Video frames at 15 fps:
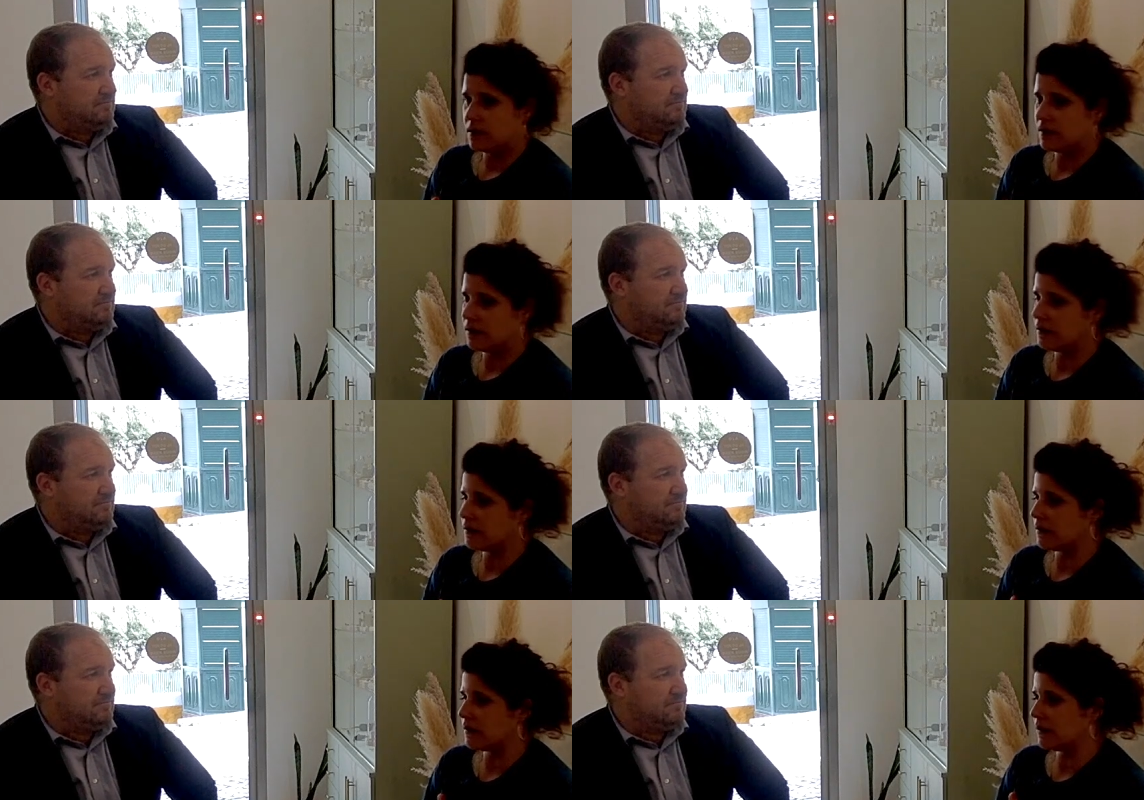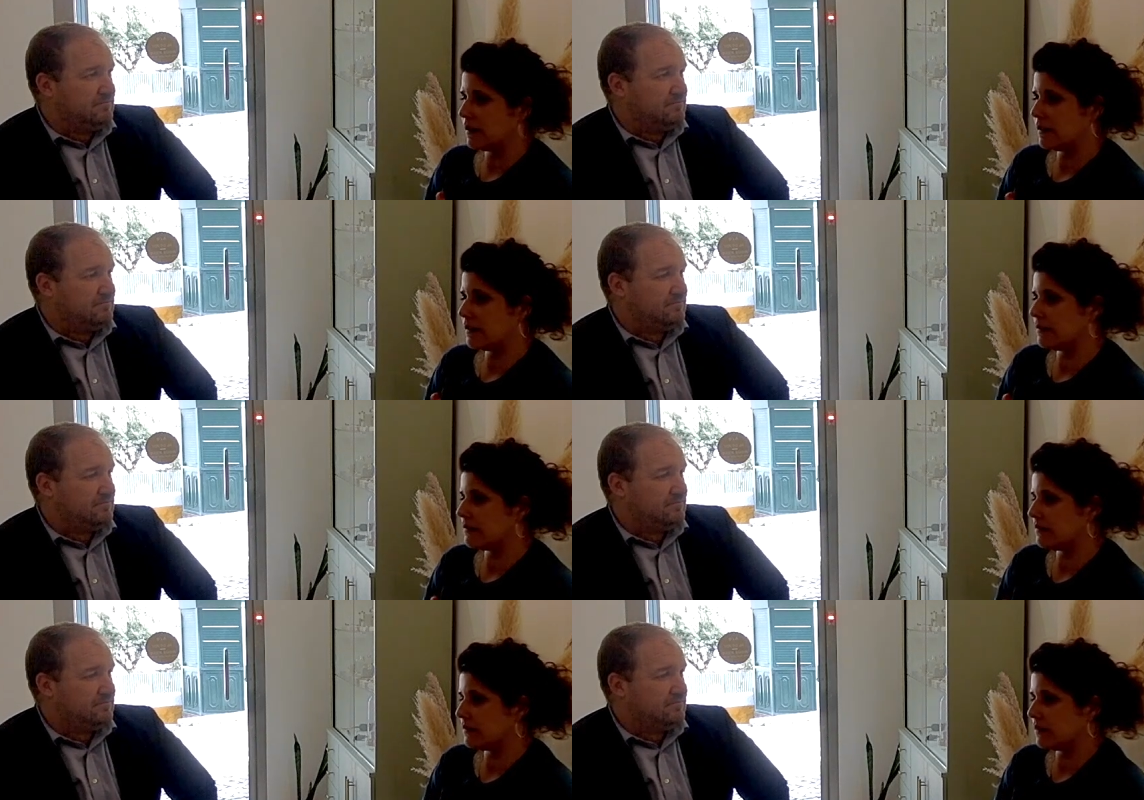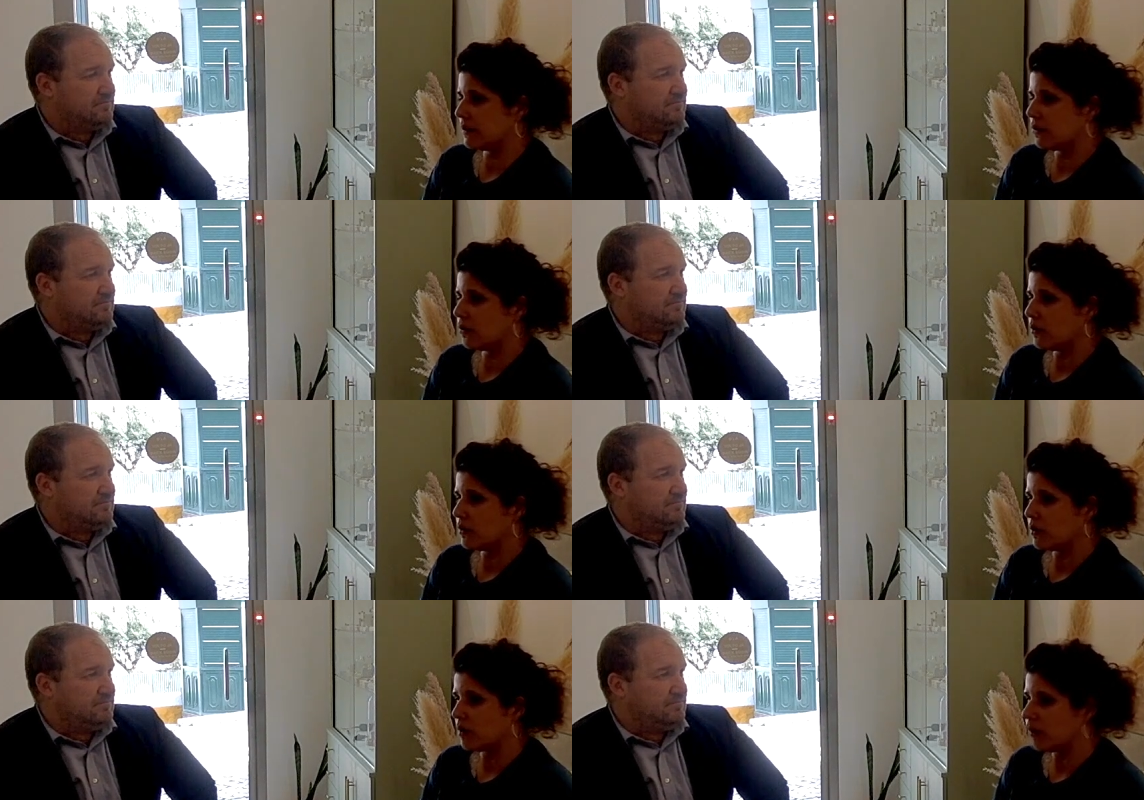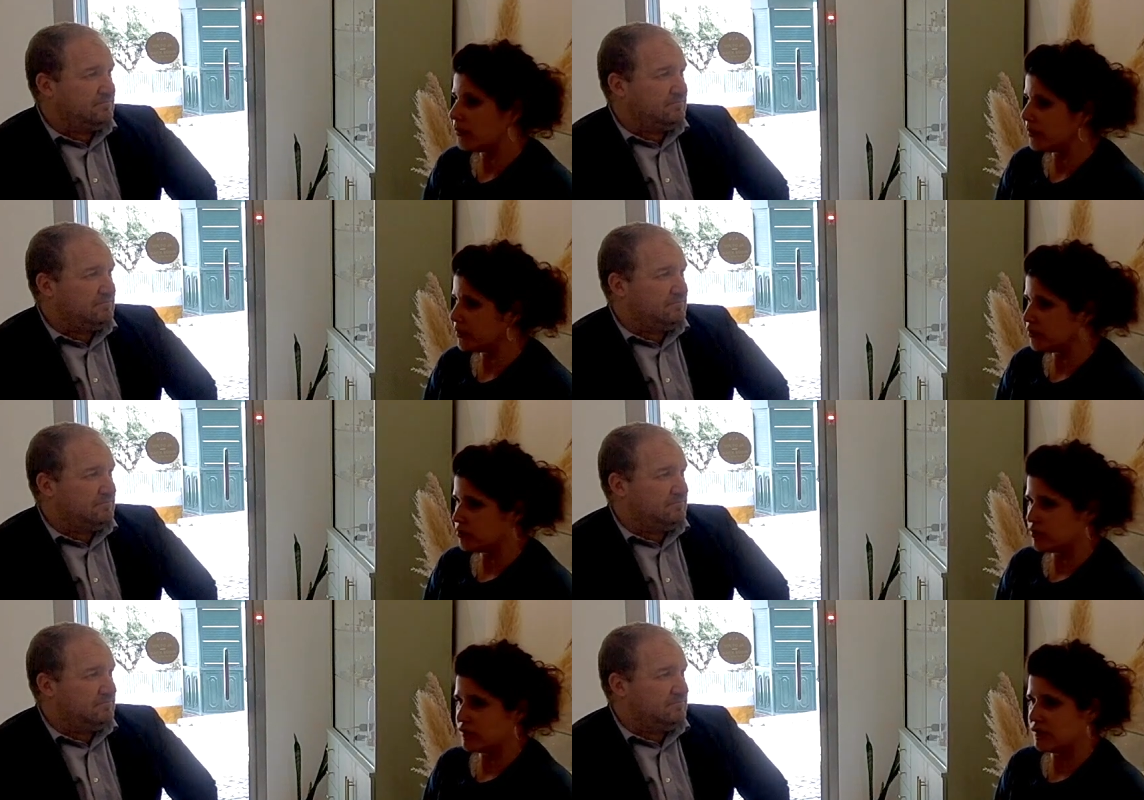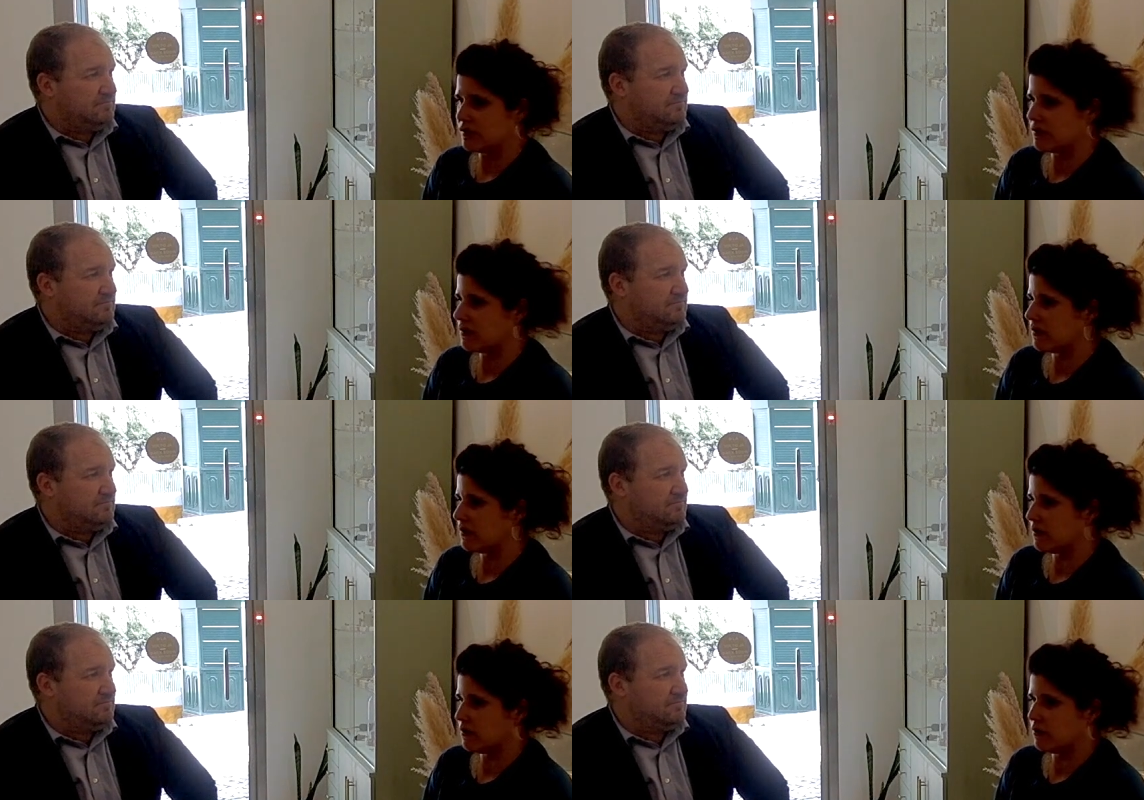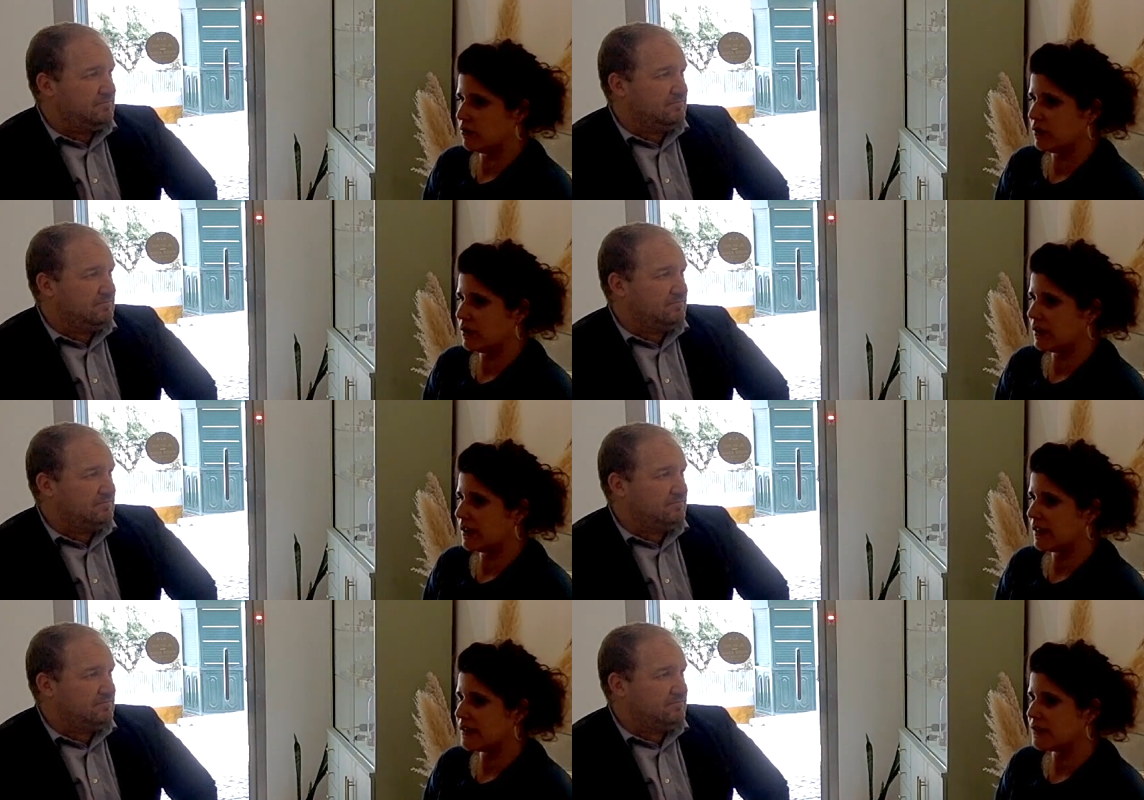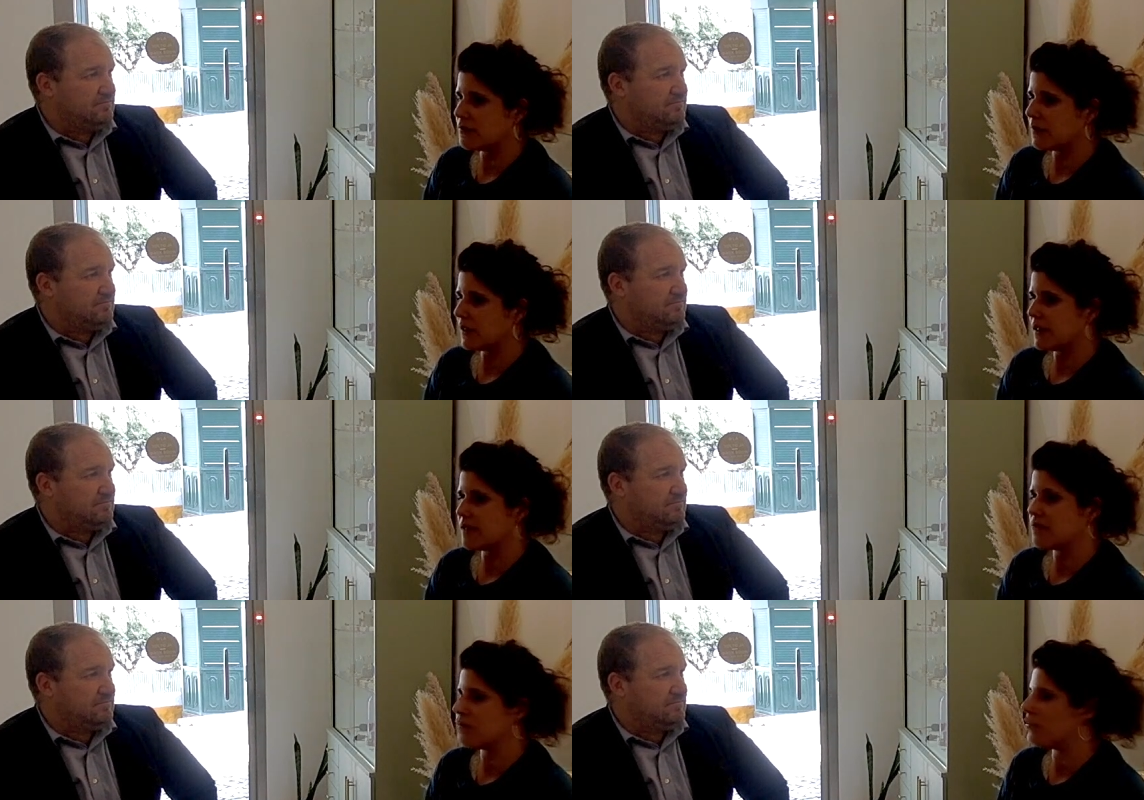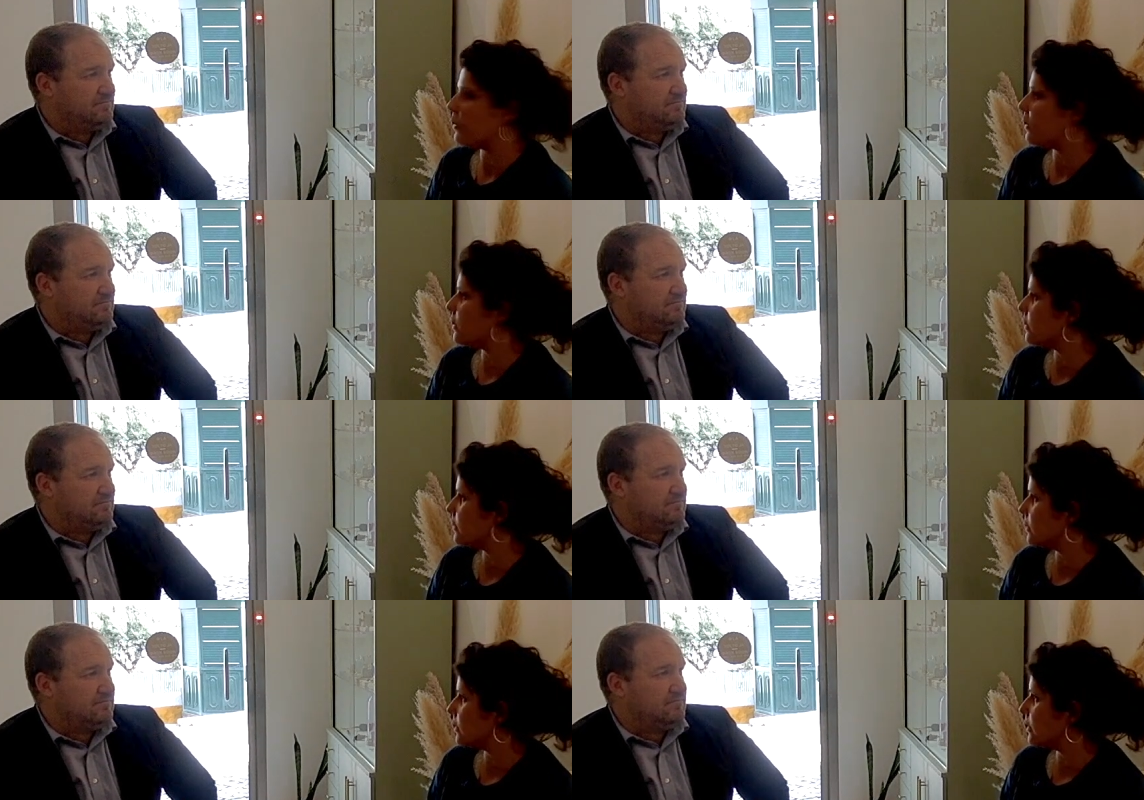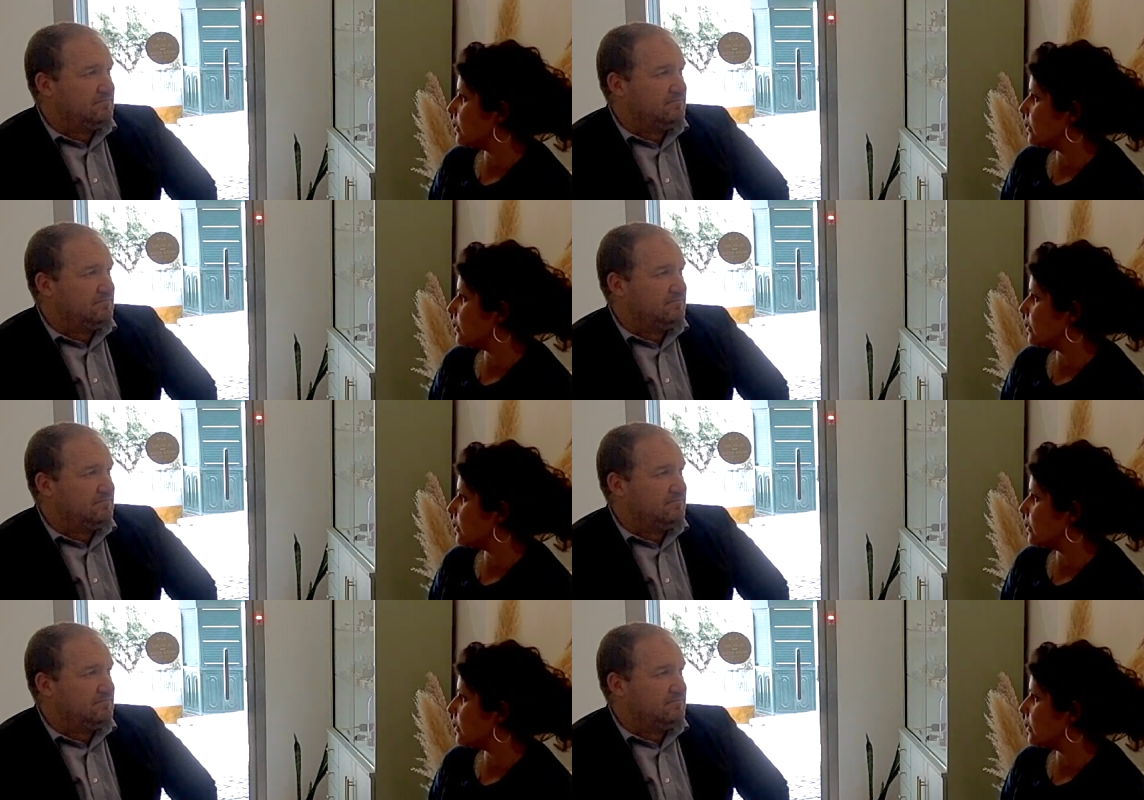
Speaker 1: in Lagoa de Óbidos is a really nice place where